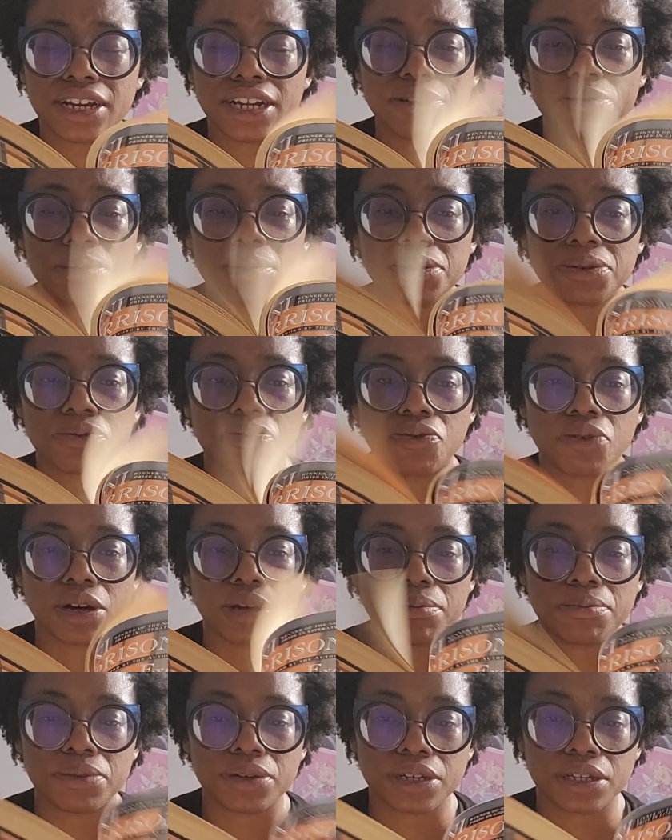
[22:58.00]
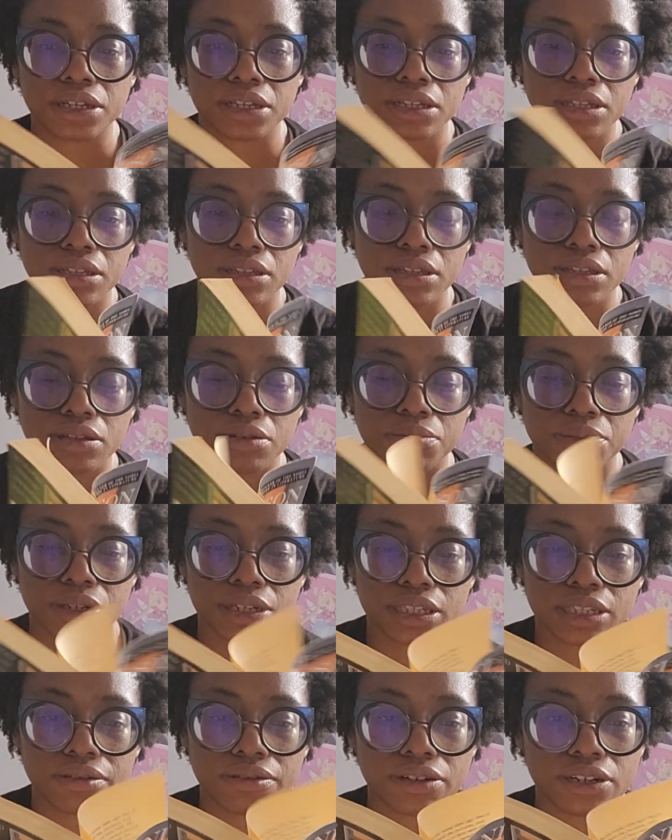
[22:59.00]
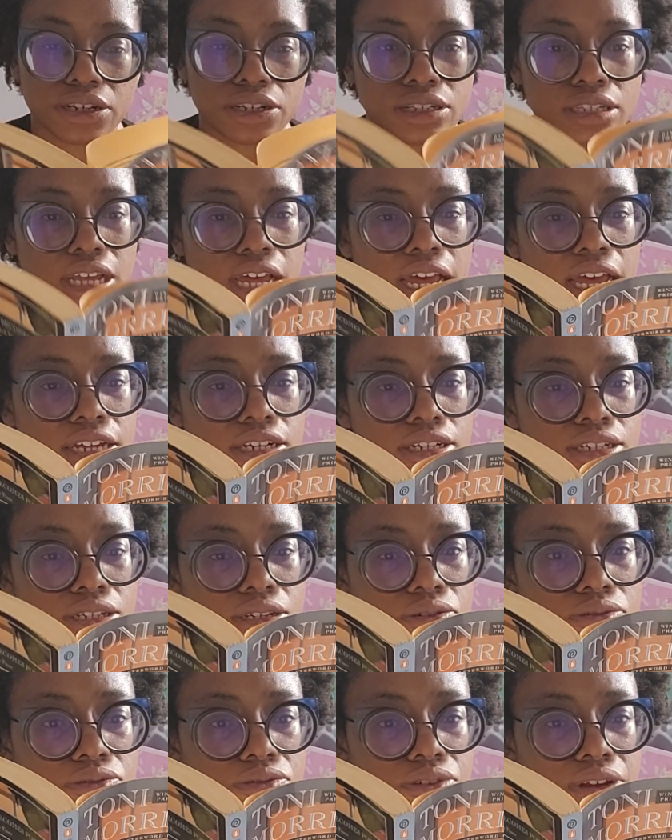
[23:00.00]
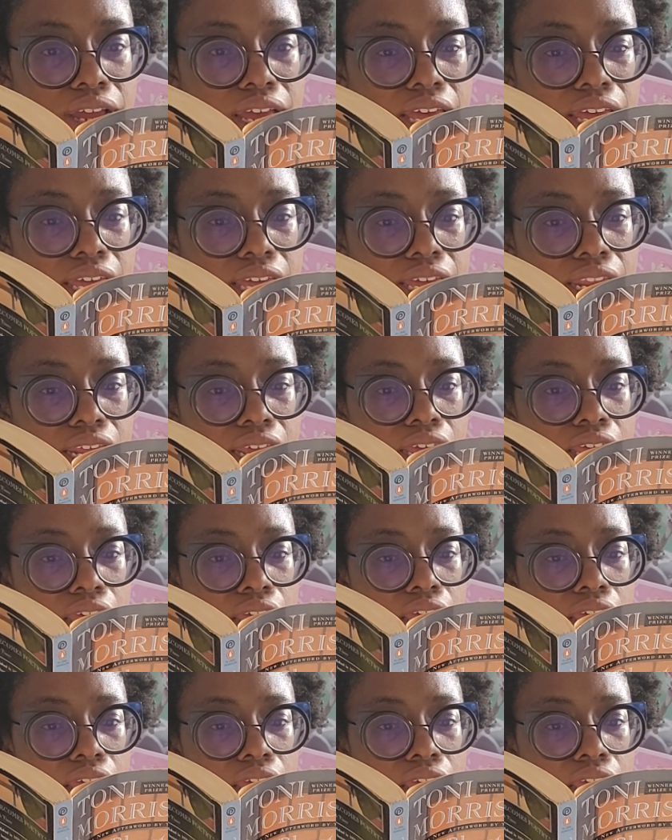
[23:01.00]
trying to remember what books of hers I actually read.